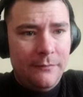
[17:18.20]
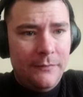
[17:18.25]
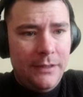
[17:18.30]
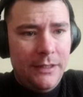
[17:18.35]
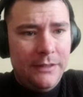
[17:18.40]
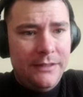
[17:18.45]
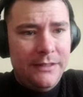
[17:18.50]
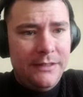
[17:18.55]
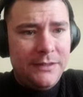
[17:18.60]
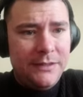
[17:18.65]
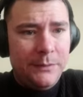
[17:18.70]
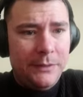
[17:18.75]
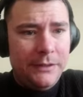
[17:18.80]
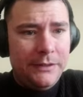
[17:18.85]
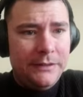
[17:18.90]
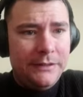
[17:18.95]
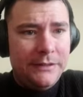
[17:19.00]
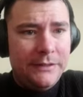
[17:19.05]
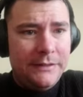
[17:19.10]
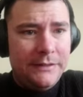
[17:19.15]
and this
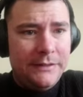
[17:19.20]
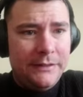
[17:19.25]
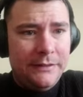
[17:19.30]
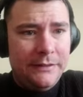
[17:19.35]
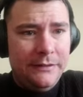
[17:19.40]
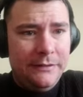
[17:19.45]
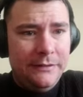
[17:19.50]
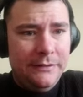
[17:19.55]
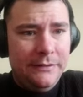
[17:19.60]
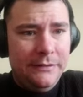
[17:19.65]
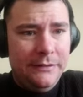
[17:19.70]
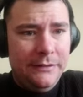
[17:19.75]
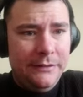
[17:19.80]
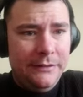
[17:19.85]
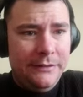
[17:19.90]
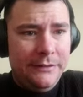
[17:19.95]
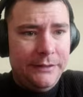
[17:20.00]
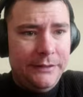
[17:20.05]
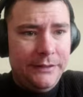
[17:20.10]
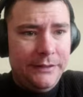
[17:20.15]
one is
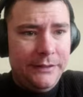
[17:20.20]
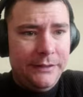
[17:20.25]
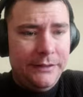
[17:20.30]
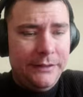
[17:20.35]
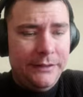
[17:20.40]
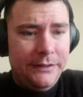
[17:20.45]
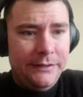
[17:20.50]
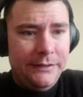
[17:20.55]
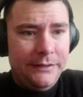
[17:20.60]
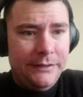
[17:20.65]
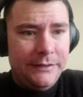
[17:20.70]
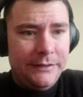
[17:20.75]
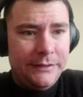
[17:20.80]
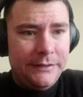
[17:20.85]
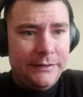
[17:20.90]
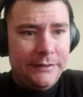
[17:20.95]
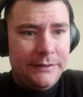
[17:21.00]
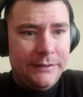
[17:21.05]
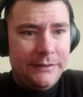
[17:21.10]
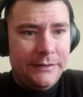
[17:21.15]
uh, 30 dollars
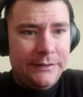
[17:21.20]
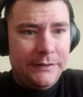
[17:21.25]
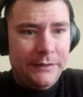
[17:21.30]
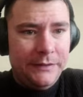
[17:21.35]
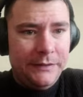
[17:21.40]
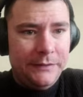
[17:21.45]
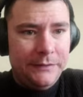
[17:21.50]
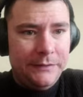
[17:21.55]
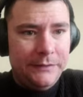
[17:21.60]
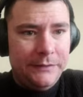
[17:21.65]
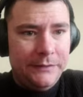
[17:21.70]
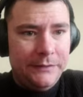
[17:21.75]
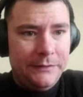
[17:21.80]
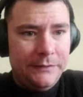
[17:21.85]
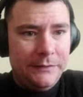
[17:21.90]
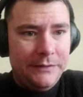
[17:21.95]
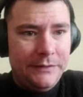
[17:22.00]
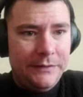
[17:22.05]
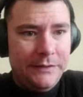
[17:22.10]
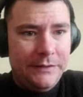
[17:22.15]
so we
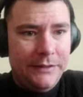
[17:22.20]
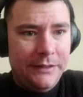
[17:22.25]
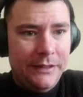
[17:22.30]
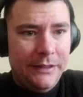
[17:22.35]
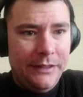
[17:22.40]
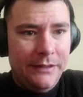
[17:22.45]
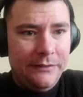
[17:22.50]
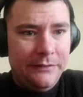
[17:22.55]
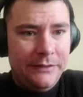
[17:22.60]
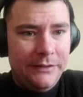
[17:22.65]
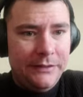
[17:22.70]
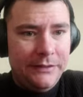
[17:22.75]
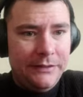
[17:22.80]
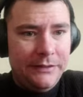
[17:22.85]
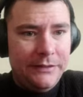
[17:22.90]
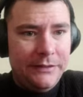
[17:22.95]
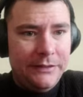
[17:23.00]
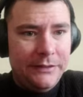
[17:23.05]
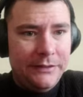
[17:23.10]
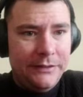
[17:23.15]
definitely
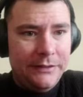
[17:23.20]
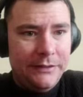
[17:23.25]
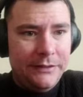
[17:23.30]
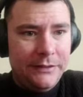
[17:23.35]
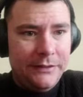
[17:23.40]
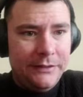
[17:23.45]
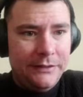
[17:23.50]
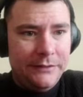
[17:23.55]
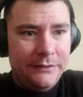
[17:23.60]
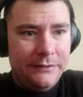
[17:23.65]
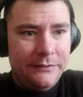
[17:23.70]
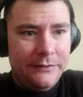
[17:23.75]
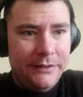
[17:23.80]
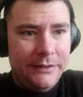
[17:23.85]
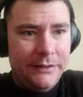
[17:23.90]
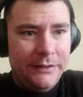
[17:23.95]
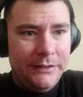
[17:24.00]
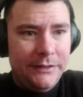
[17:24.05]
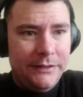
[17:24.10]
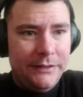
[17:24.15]
did good we
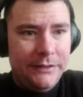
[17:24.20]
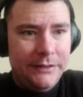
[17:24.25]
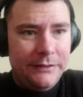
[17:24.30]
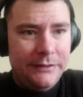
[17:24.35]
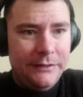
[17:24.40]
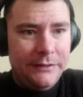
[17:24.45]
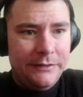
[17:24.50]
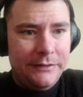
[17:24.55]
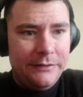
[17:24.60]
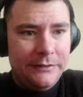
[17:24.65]
did good